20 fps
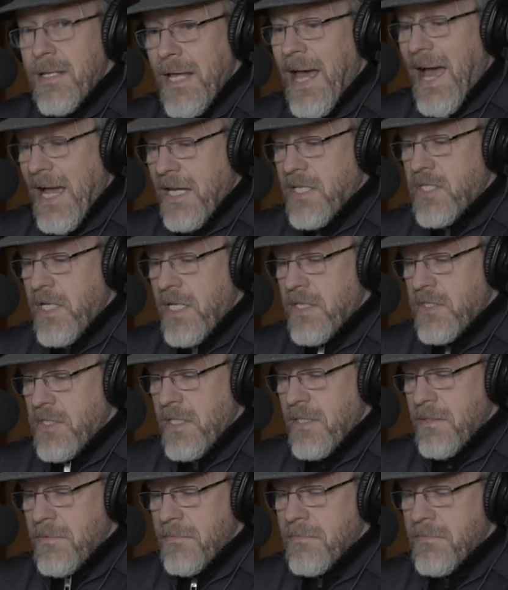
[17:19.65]

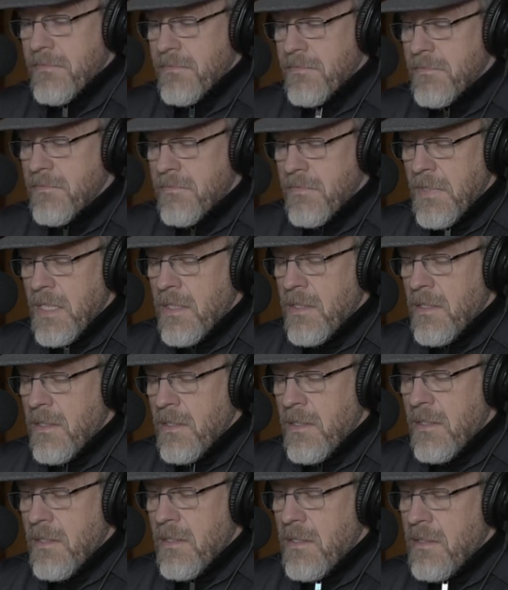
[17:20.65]
accenting,
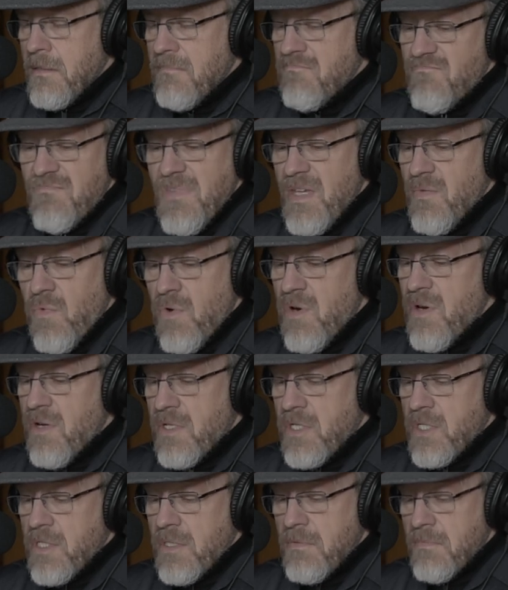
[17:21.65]
it
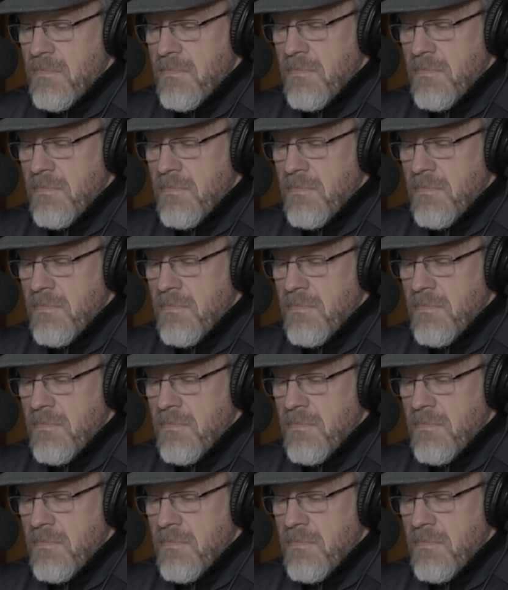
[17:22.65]
works.